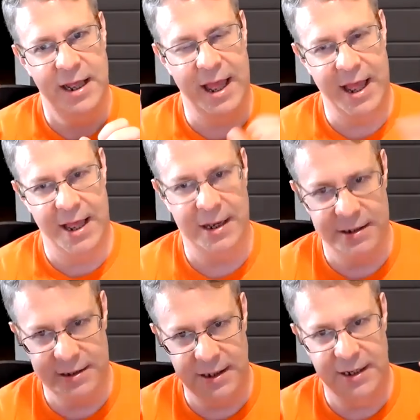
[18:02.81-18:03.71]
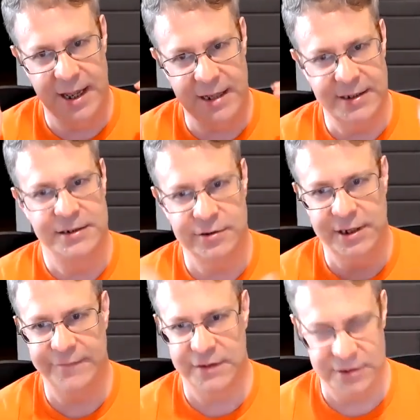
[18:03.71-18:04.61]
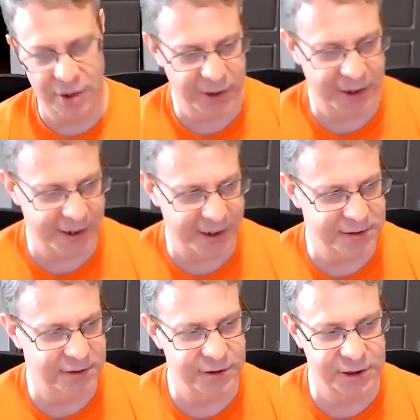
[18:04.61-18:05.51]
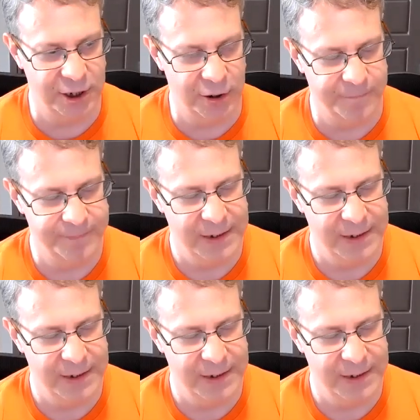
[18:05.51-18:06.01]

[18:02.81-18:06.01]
and then you give it the token, and it's good to go.